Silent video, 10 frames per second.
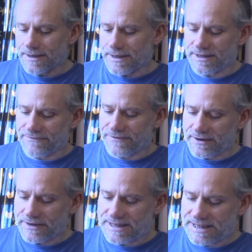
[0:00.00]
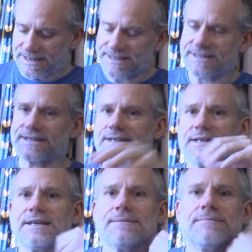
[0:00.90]
At the very least,
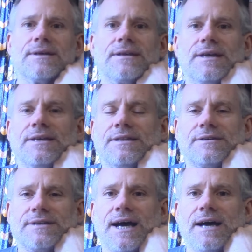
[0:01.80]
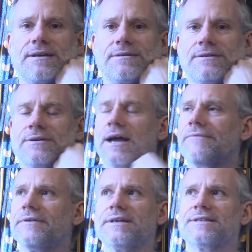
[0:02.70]
it, it, they're not their
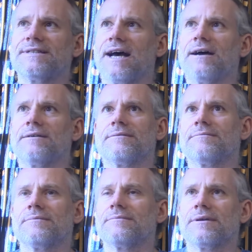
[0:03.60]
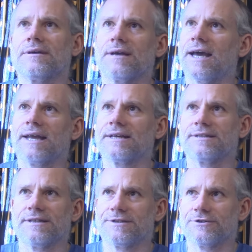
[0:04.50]
effort is not adding
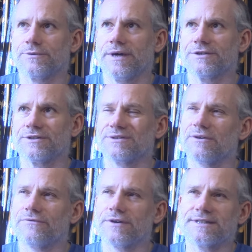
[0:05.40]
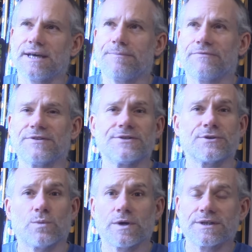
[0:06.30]
to the situation. So, for example, if this is
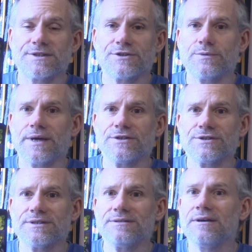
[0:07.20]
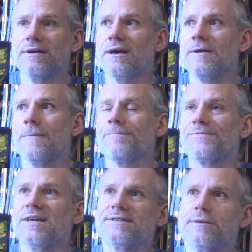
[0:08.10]
a work situation,
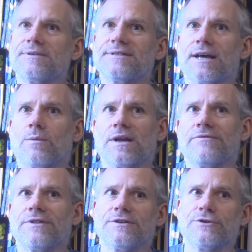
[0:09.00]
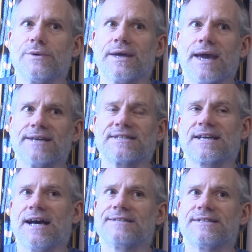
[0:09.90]
it's almost like whatever they're doing it has to
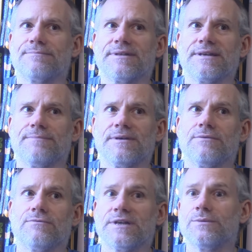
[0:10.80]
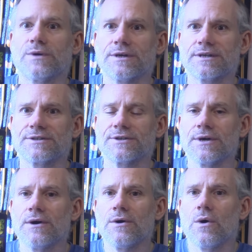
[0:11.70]
constantly be reworked,
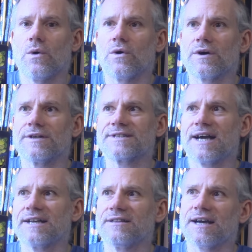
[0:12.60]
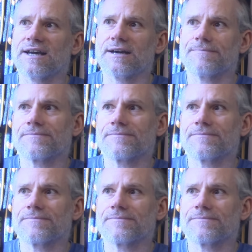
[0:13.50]
or it's kind of like